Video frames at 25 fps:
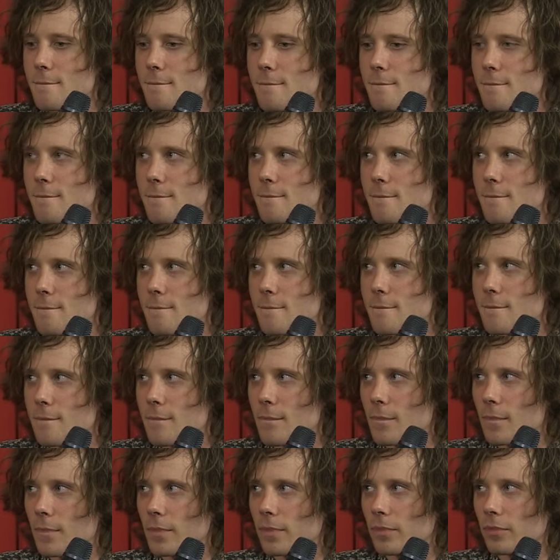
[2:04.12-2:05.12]

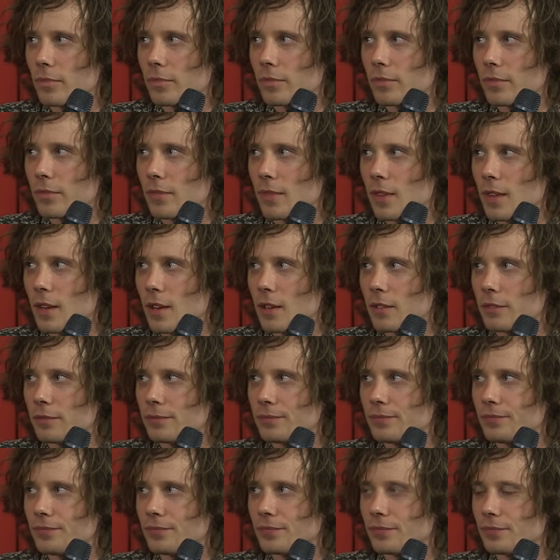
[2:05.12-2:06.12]

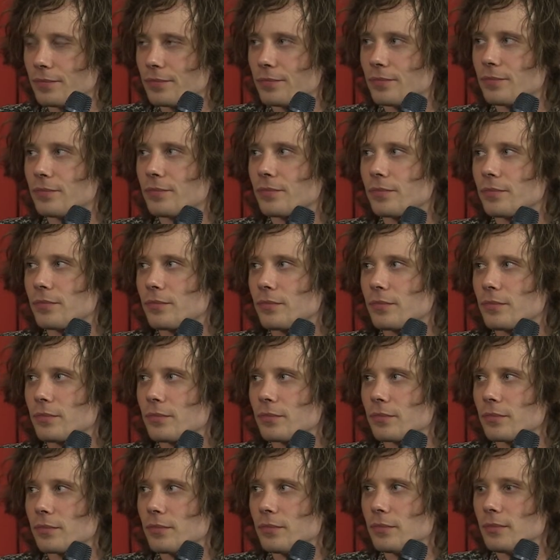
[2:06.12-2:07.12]

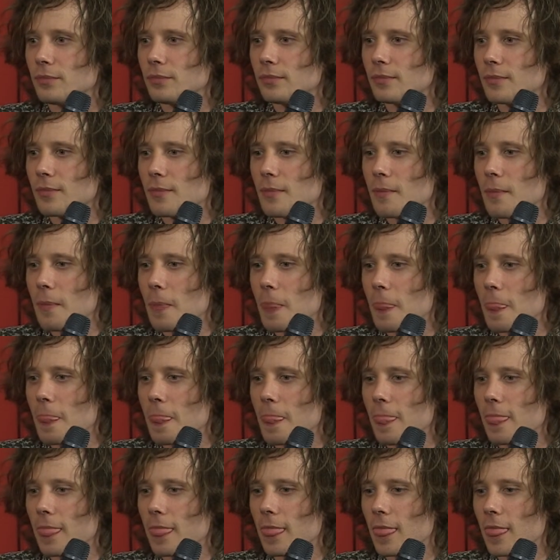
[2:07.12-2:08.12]

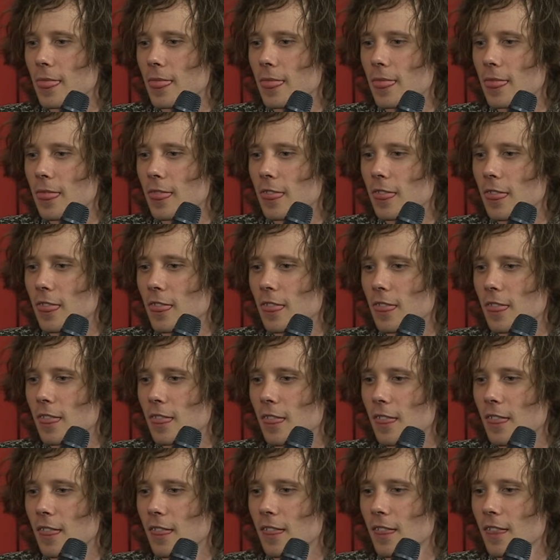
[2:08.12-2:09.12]

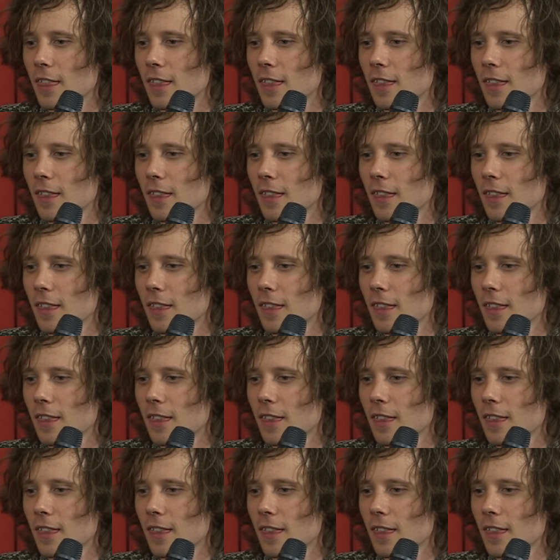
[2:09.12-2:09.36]
The person shown says nothing.